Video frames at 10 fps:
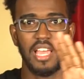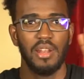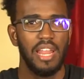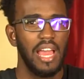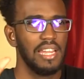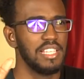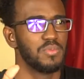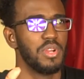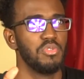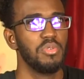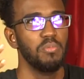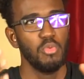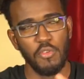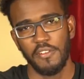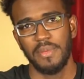and at least when you
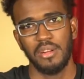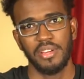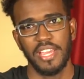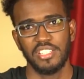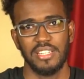move from that location,